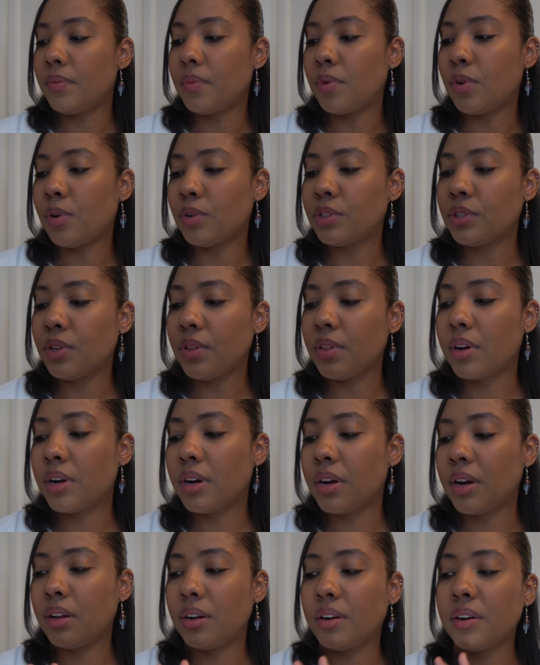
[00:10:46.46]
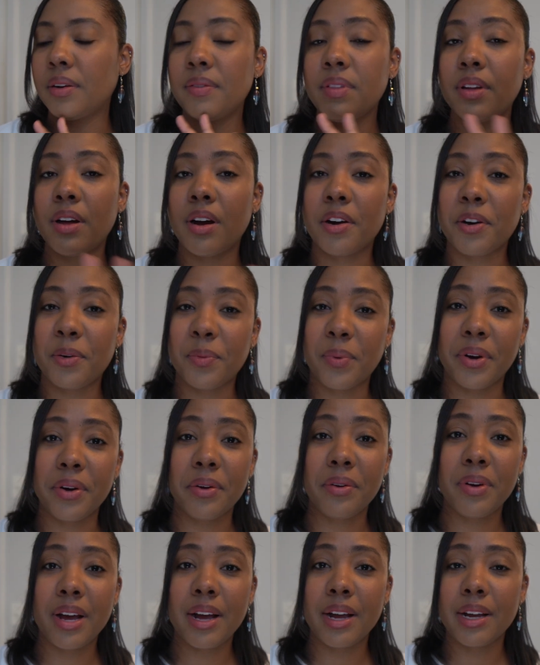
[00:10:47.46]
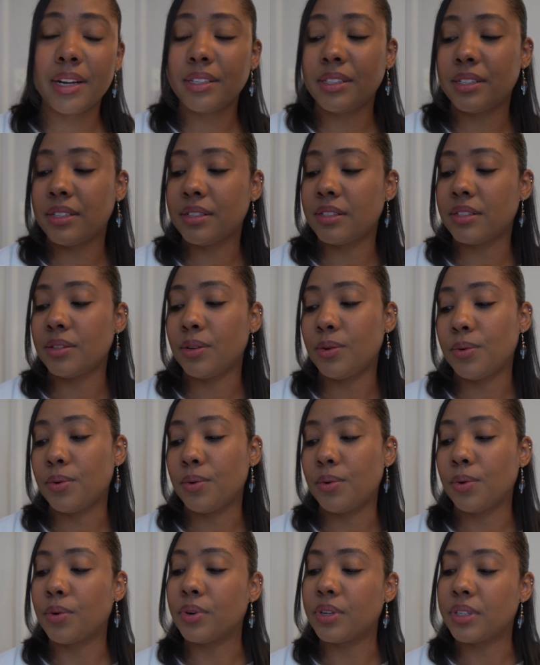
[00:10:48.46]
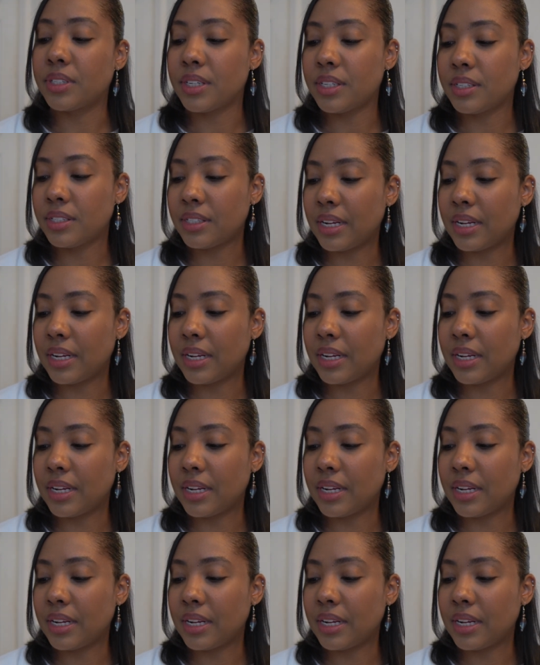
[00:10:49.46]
Also, the color of the hardware, you guys, is gorgeous.